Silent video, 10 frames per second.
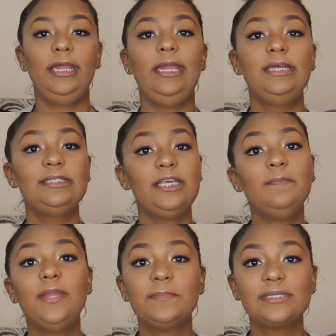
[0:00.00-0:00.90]
And
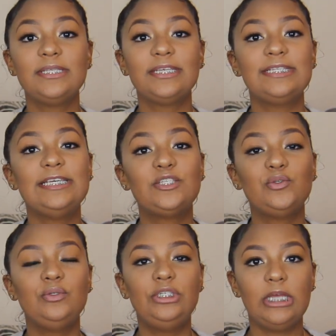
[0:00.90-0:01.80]
tip number 6
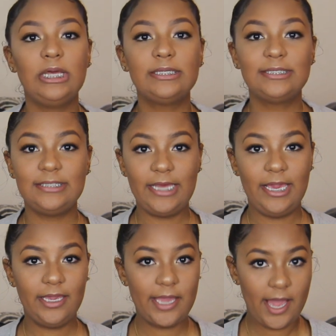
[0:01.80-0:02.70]
is to just
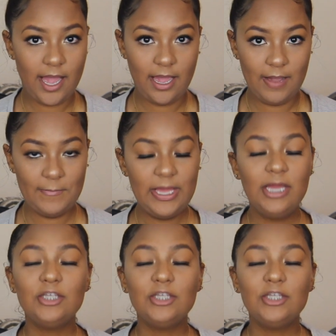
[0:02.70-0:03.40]
stay calm.